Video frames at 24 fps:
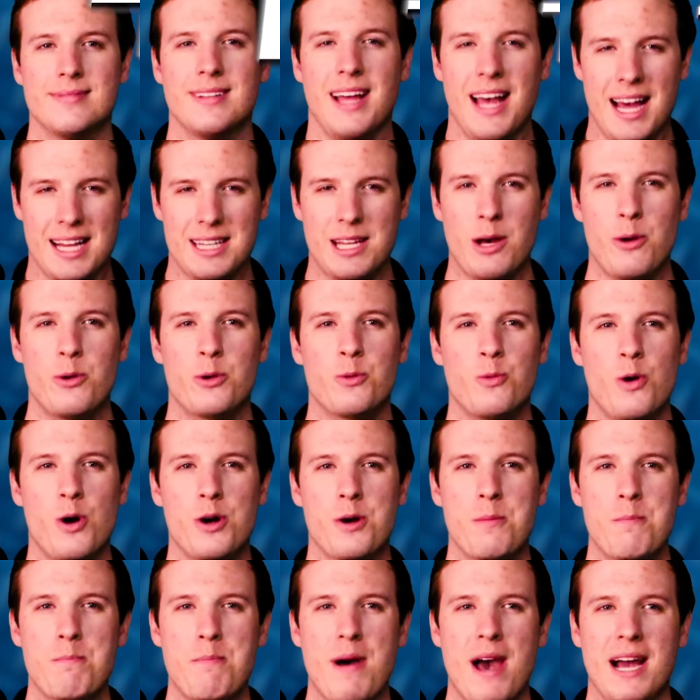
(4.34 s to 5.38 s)
Hello and
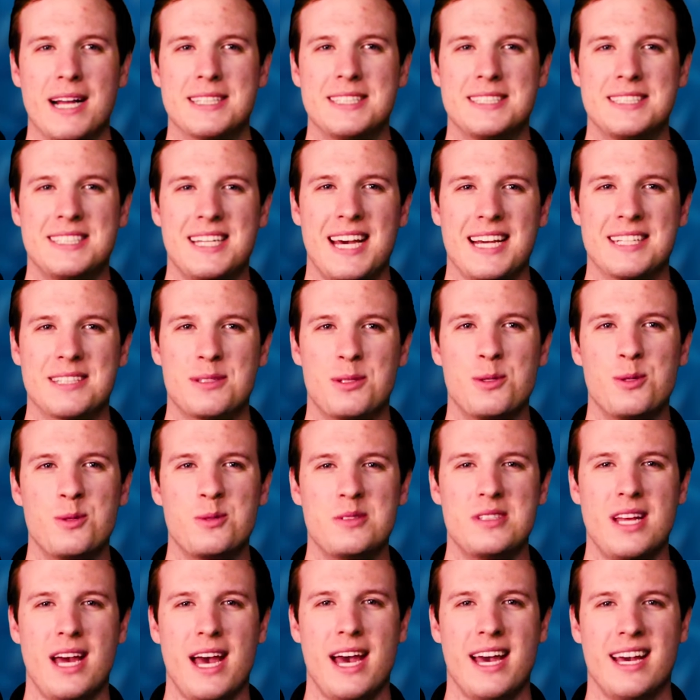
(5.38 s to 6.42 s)
welcome back to Tech
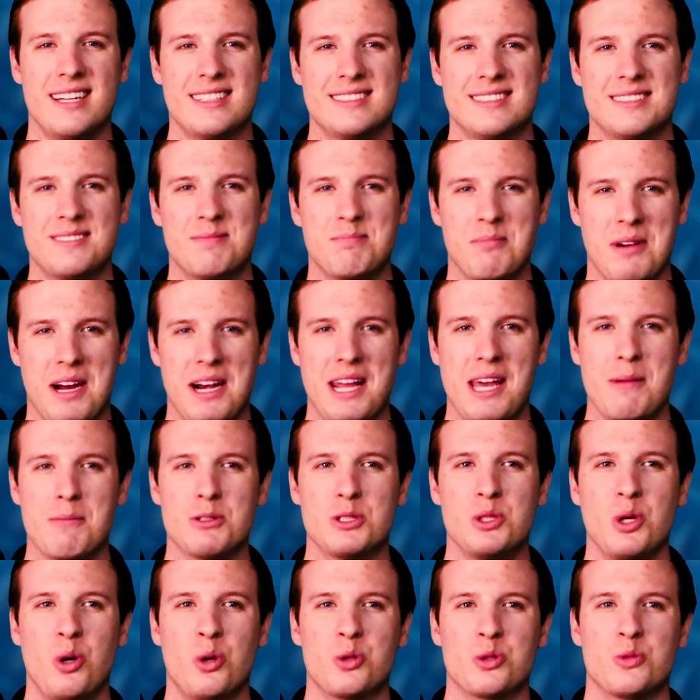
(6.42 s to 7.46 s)
Tuesday. My name
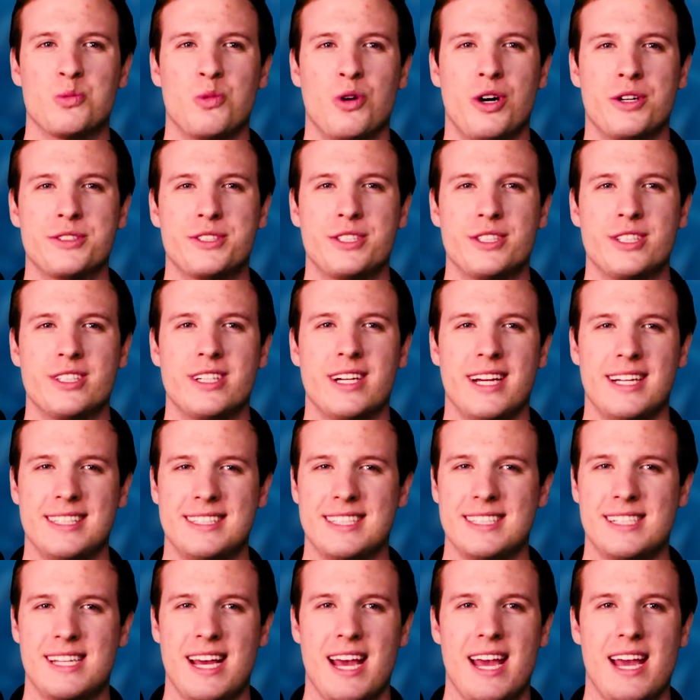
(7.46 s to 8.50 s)
is Holden Walter, and
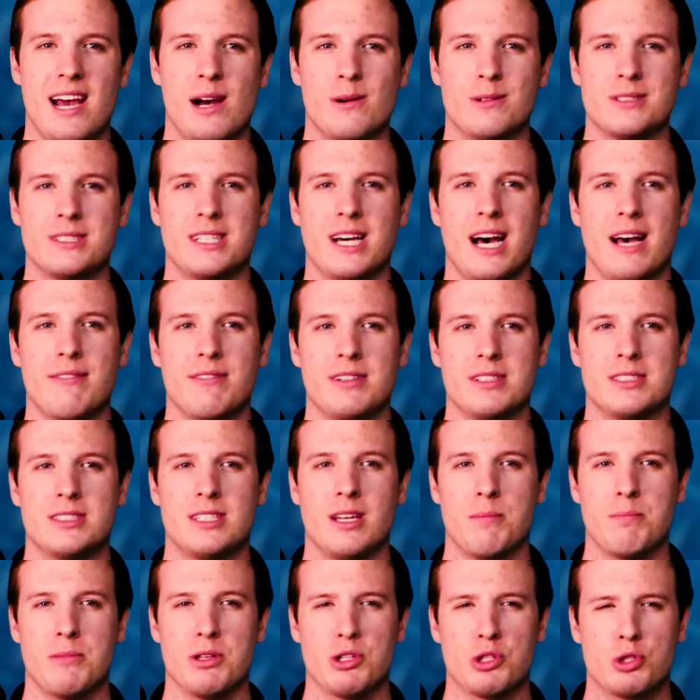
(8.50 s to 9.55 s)
today I will dive into
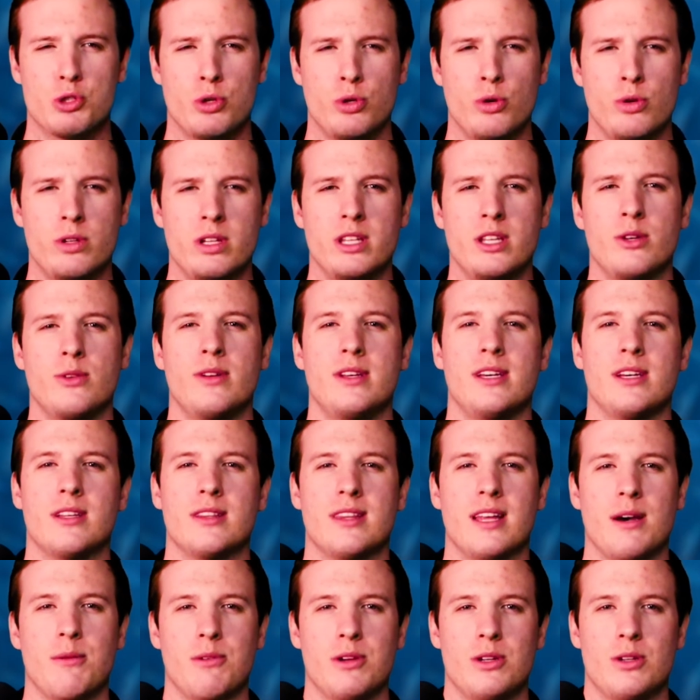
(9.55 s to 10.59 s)
something truly unique
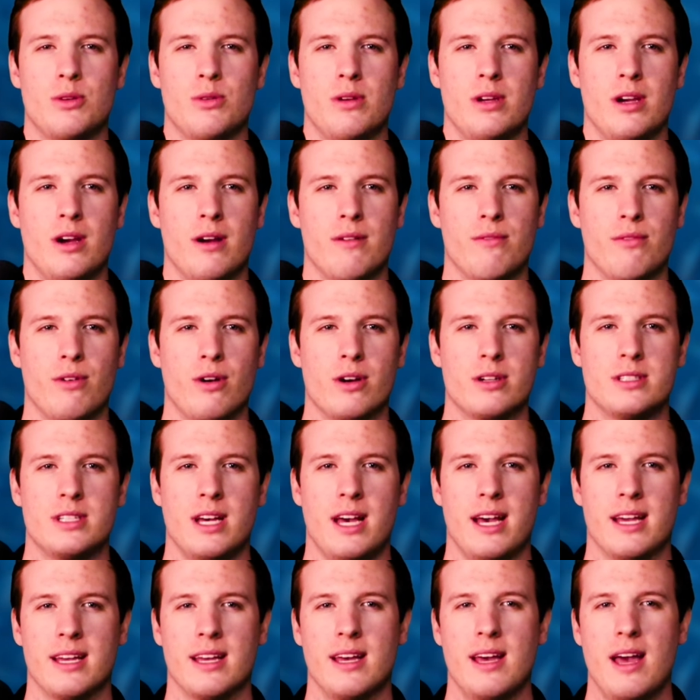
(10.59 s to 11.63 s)
that we do here at
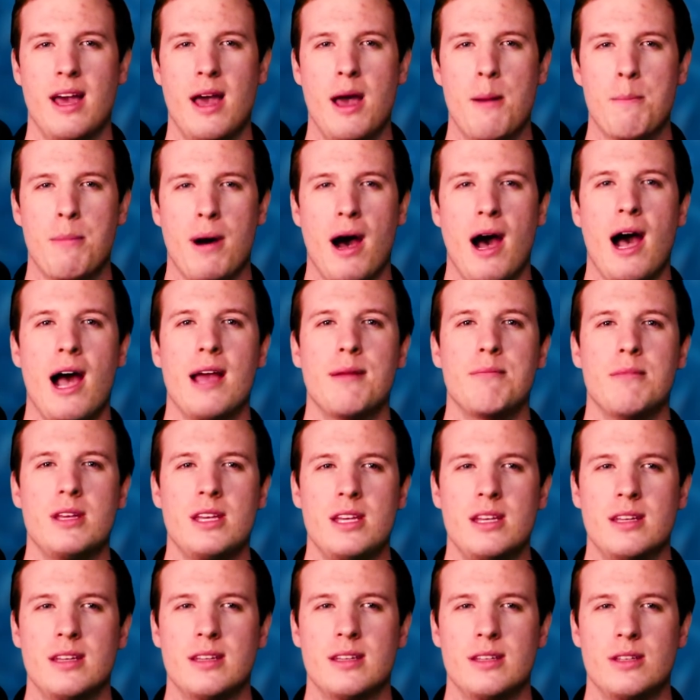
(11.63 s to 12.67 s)
VarTech. Behind
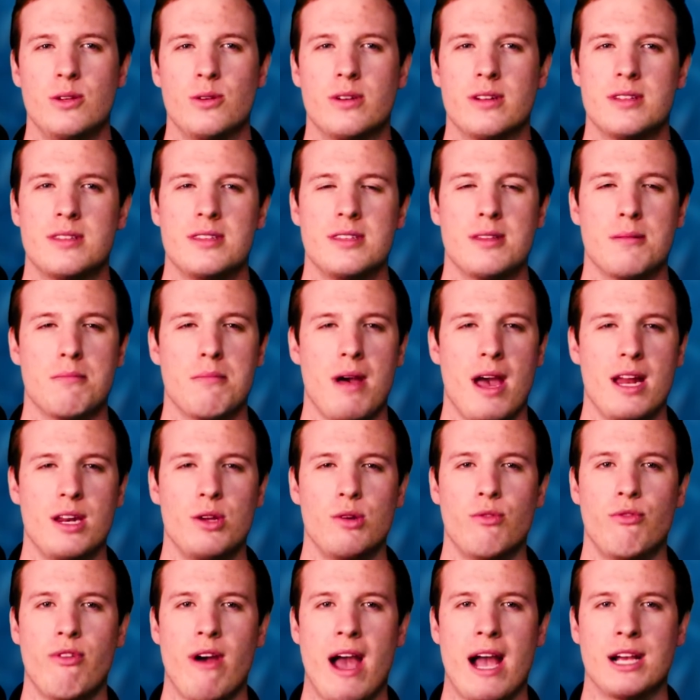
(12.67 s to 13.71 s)
me, you can see the
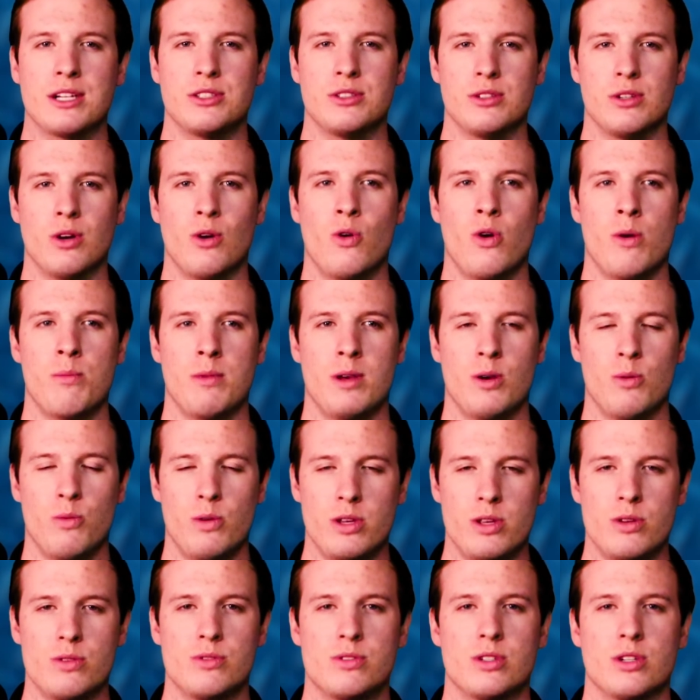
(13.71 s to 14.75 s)
manufacturing equipment
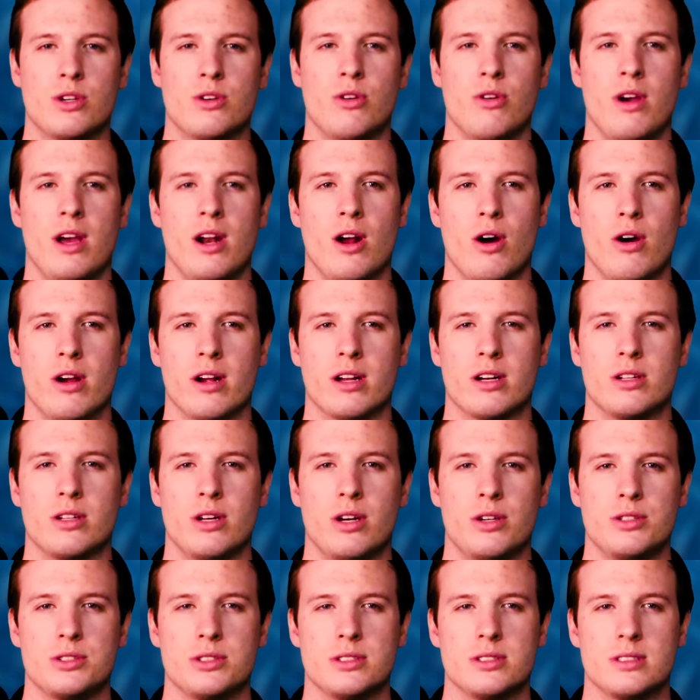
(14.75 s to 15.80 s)
we use to create our
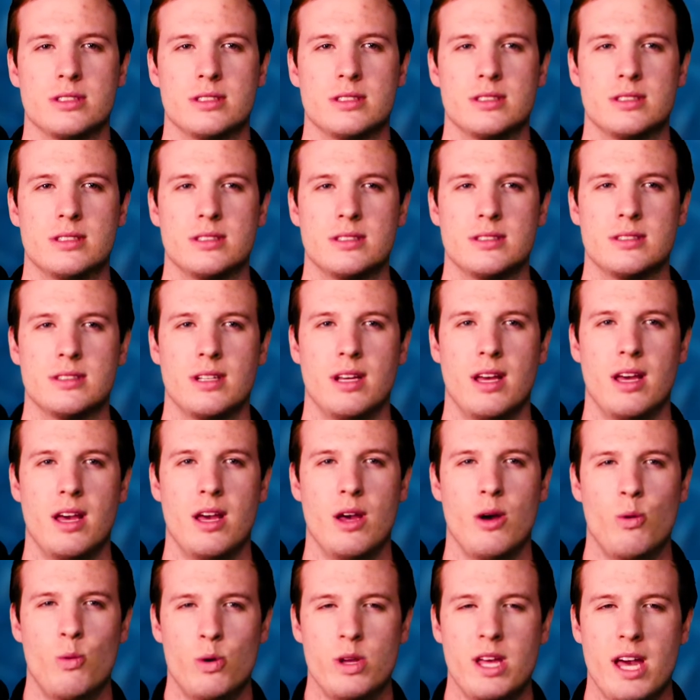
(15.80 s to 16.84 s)
enclosures.
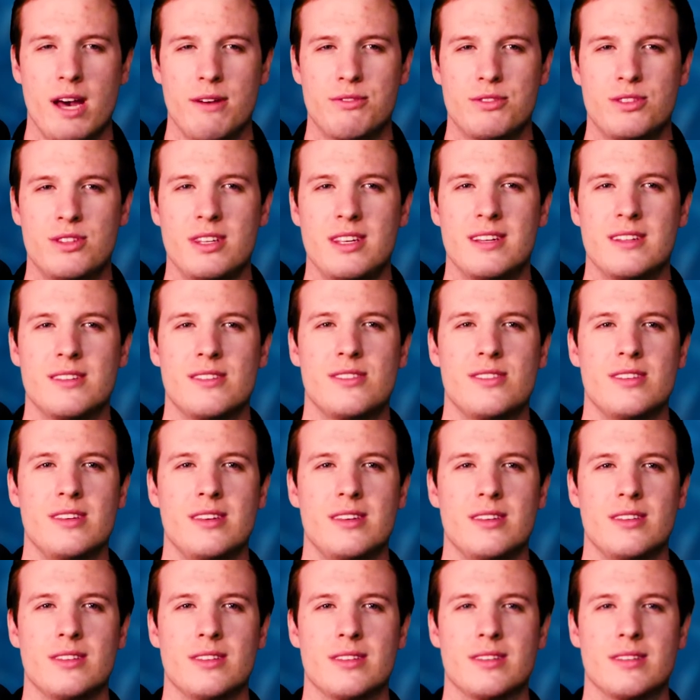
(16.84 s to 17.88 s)
We have
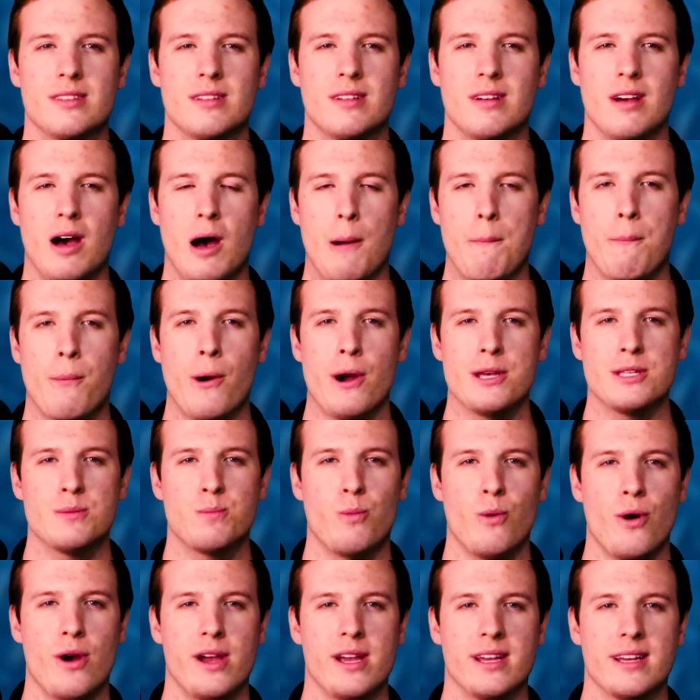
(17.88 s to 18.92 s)
CNCs, a press
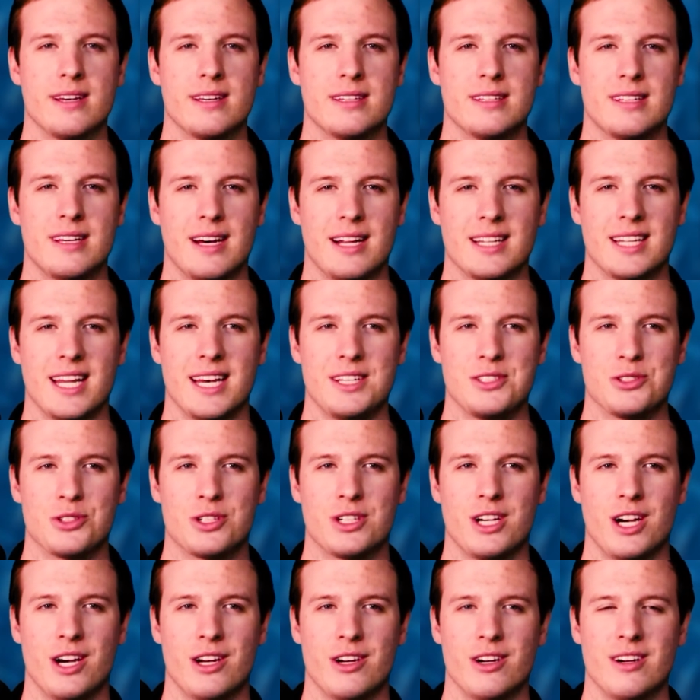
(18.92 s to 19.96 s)
brake, a laser
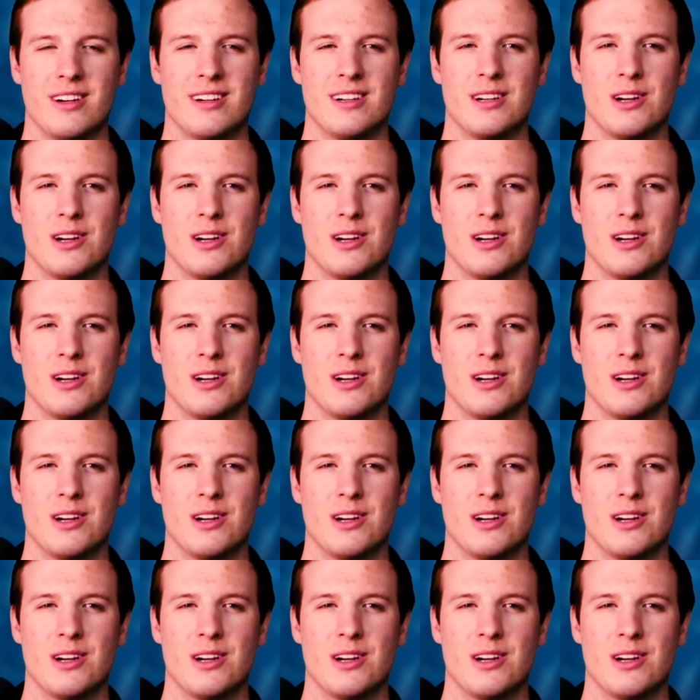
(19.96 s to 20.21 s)
cutter,